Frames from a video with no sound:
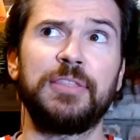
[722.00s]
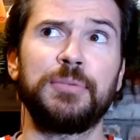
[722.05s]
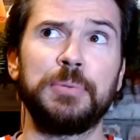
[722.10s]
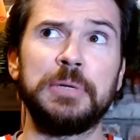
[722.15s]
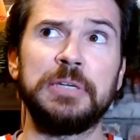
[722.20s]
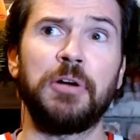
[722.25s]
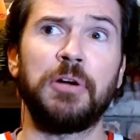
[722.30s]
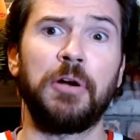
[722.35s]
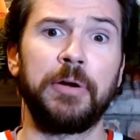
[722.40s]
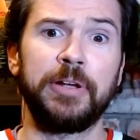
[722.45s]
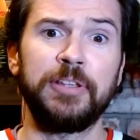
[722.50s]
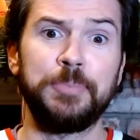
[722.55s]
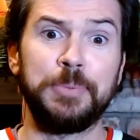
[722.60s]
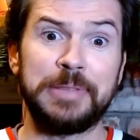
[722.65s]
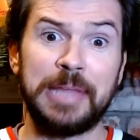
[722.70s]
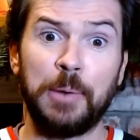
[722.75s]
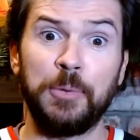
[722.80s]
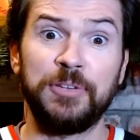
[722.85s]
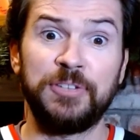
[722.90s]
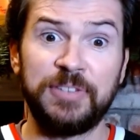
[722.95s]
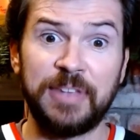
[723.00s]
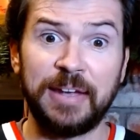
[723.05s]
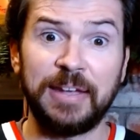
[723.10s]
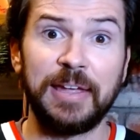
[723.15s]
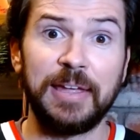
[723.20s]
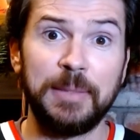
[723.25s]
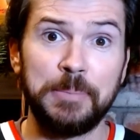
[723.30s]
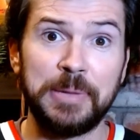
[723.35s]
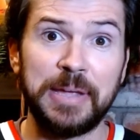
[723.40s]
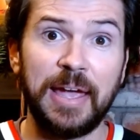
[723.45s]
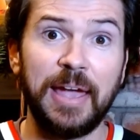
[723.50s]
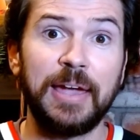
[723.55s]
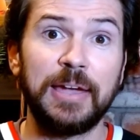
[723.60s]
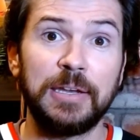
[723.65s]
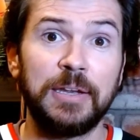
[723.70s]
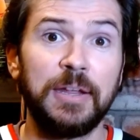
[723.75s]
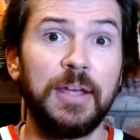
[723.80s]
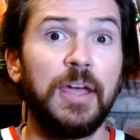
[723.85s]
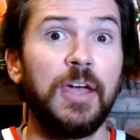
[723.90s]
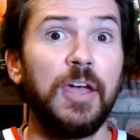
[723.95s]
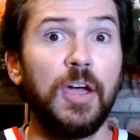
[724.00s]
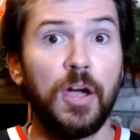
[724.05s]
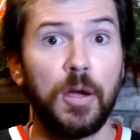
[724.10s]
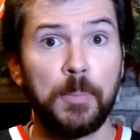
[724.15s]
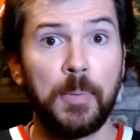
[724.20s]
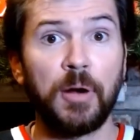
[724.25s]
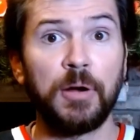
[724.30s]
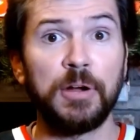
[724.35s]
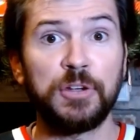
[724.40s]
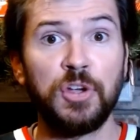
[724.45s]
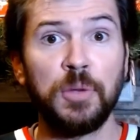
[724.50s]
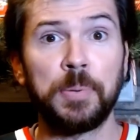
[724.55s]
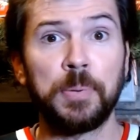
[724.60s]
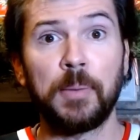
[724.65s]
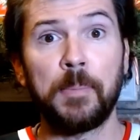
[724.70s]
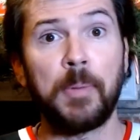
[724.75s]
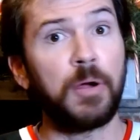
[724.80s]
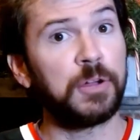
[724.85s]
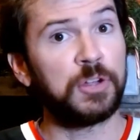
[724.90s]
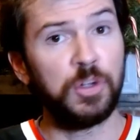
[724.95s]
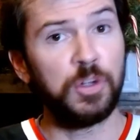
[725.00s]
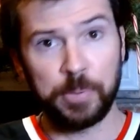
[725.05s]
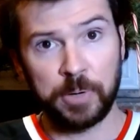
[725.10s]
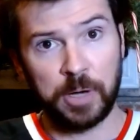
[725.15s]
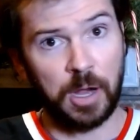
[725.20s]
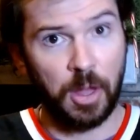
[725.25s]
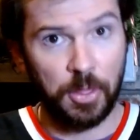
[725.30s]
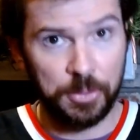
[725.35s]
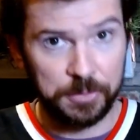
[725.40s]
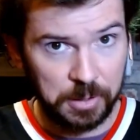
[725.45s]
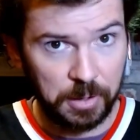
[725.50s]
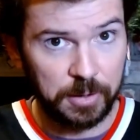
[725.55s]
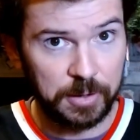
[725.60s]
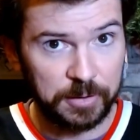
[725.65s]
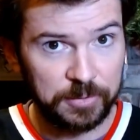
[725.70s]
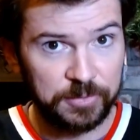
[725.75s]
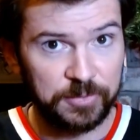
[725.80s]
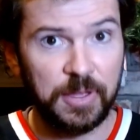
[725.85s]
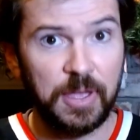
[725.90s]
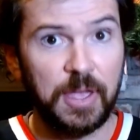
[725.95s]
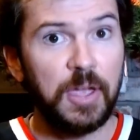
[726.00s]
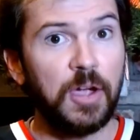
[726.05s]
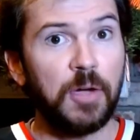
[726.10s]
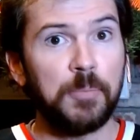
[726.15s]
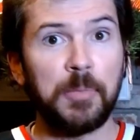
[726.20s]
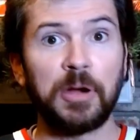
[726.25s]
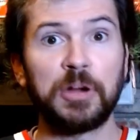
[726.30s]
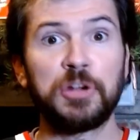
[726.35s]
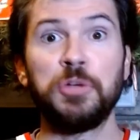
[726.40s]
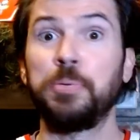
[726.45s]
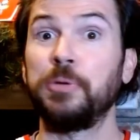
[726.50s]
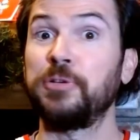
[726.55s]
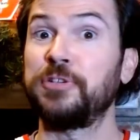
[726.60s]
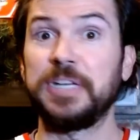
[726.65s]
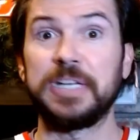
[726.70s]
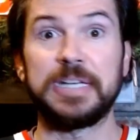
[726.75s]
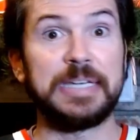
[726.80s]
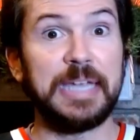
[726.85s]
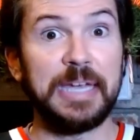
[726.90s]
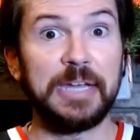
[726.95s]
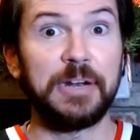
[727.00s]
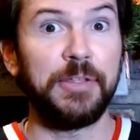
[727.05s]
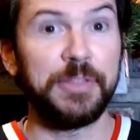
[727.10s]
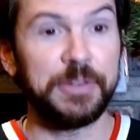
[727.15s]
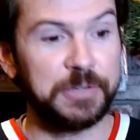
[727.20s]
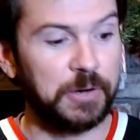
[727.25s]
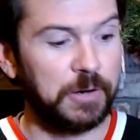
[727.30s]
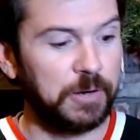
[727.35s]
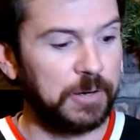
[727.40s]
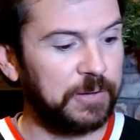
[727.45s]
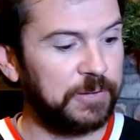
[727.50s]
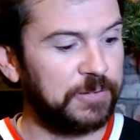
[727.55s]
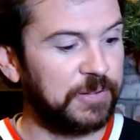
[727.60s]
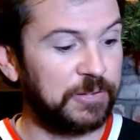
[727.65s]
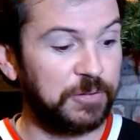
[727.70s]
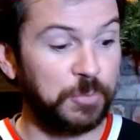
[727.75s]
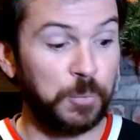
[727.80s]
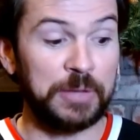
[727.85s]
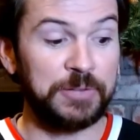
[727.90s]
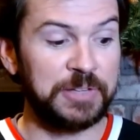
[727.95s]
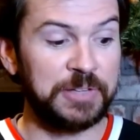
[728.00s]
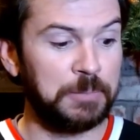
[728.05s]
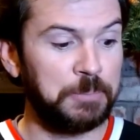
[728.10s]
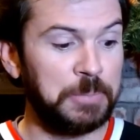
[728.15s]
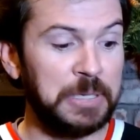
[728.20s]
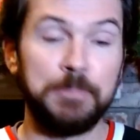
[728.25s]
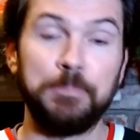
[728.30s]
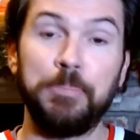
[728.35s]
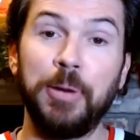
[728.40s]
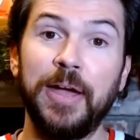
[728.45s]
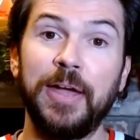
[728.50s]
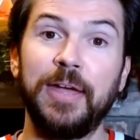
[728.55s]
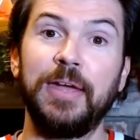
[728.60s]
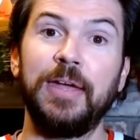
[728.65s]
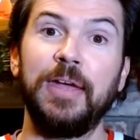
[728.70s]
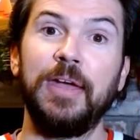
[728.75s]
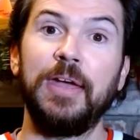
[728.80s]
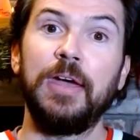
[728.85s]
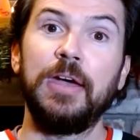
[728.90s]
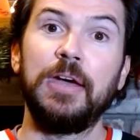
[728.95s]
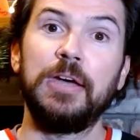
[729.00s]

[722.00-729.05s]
had 3 targets, but that was second behind Amari Cooper. Amari Cooper got all the targets. Amari Cooper's going to get all the targets. That's the way it's going to be. But